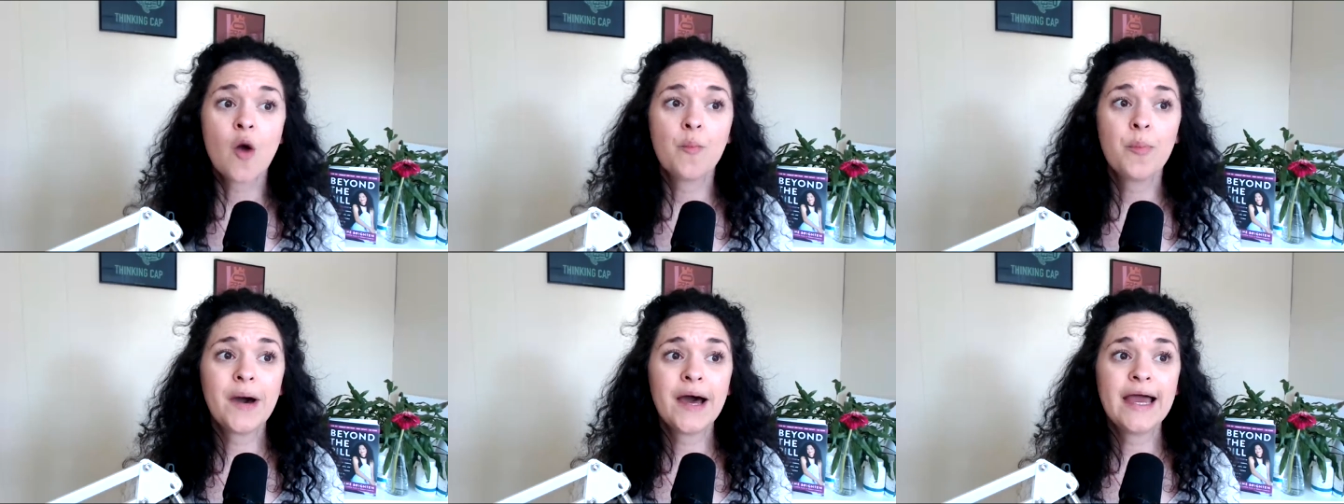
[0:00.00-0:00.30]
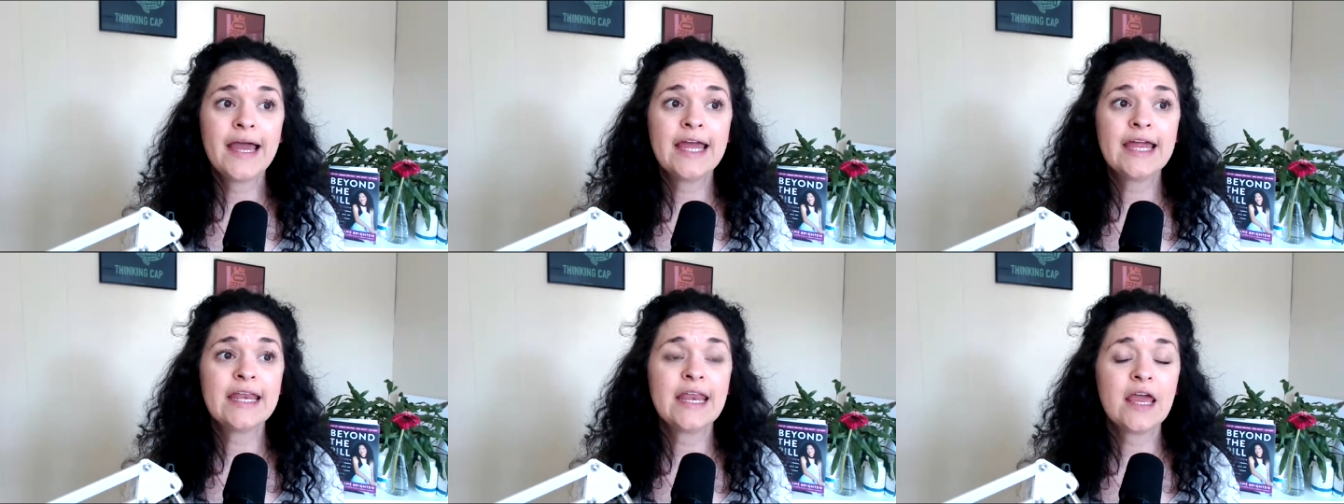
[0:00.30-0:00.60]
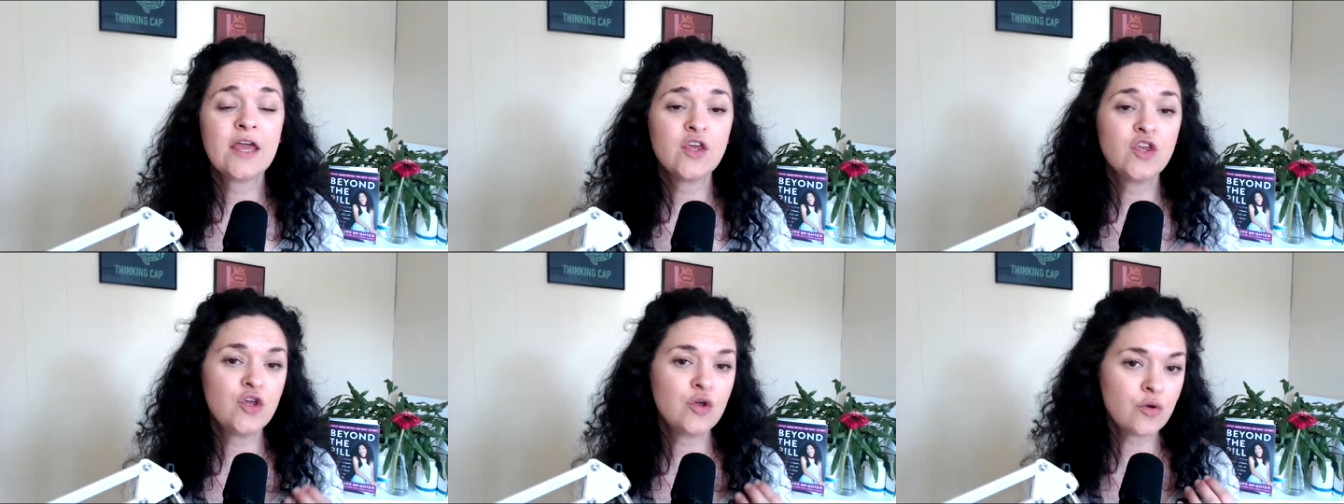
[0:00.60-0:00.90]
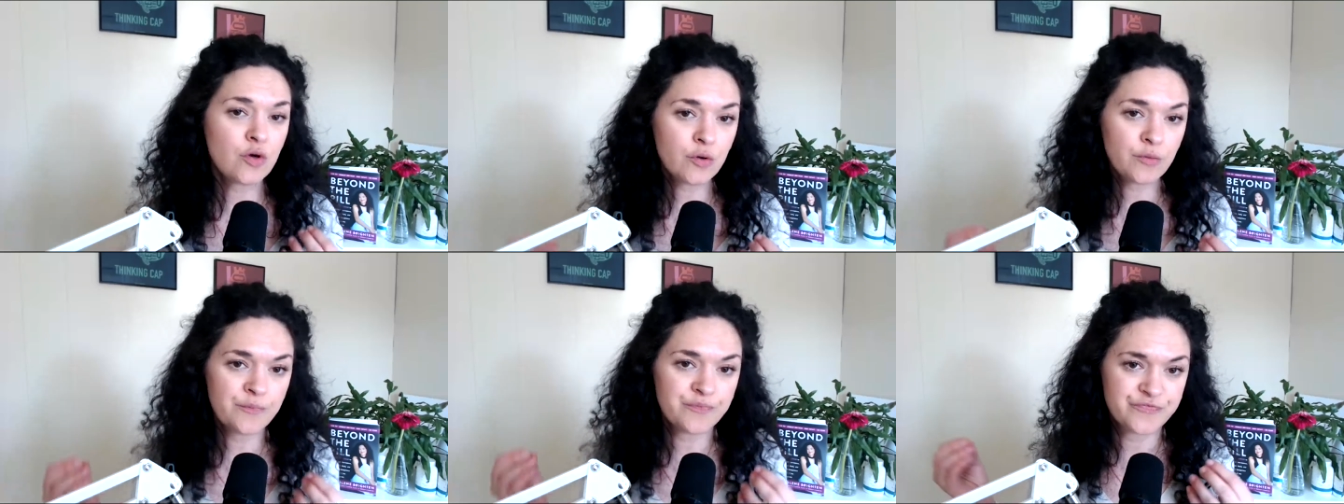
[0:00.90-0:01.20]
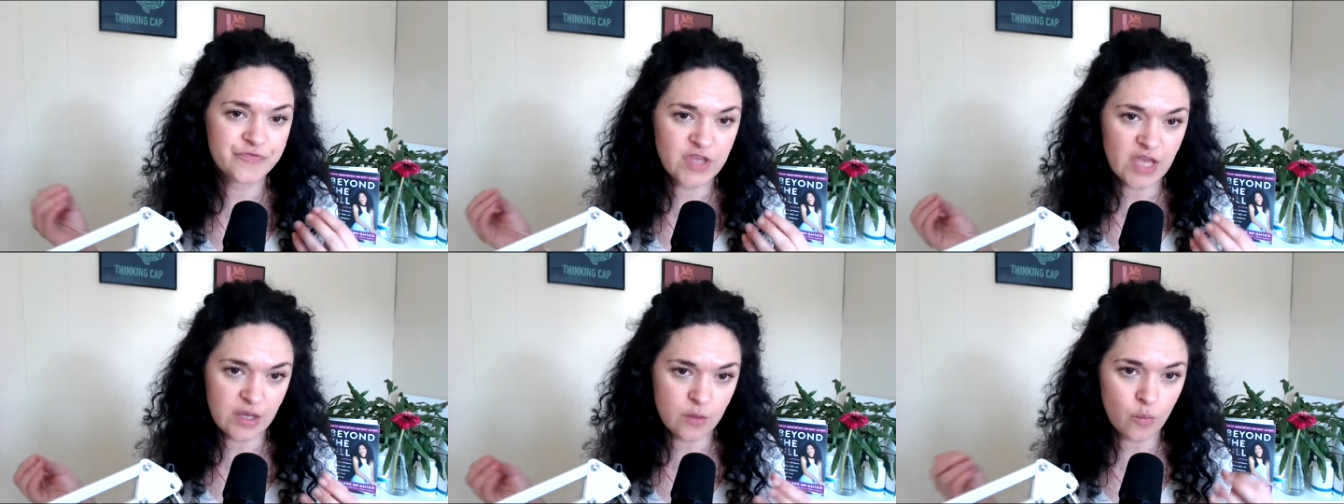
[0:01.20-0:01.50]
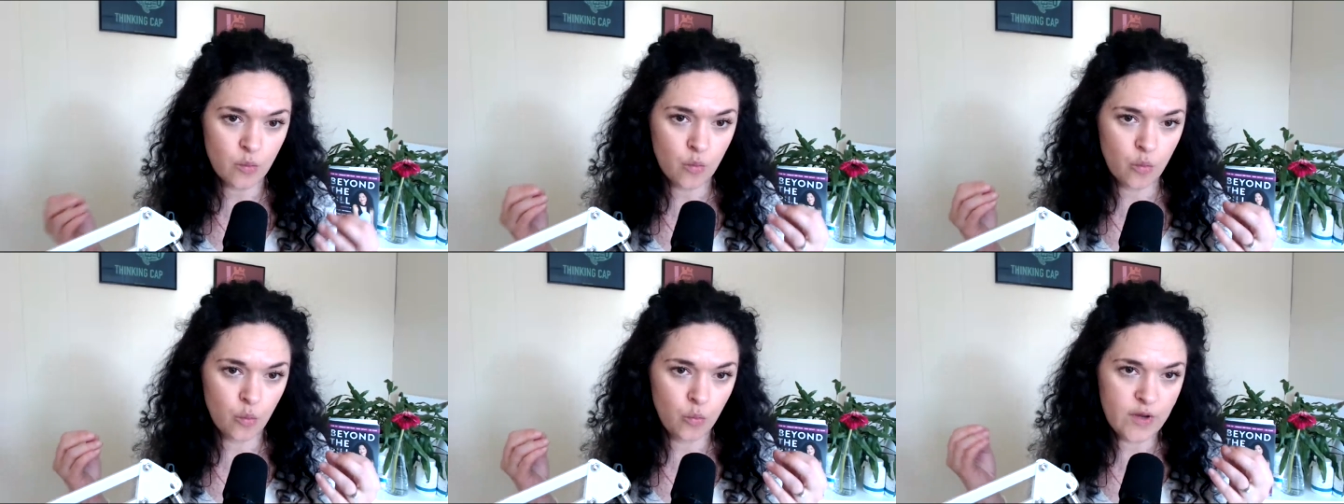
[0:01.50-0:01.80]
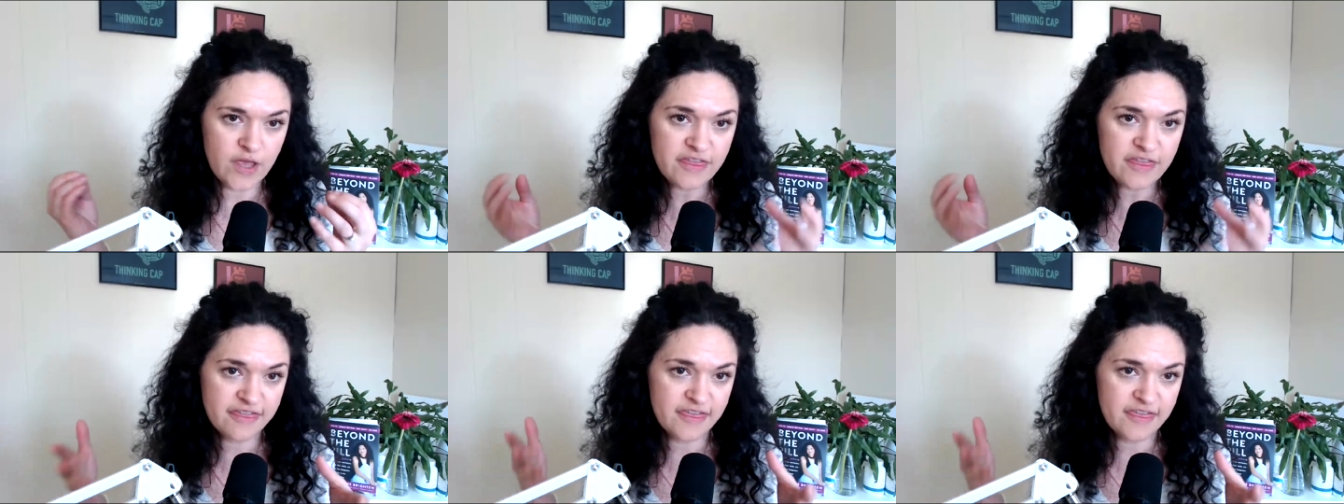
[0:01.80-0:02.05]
but you don't like, we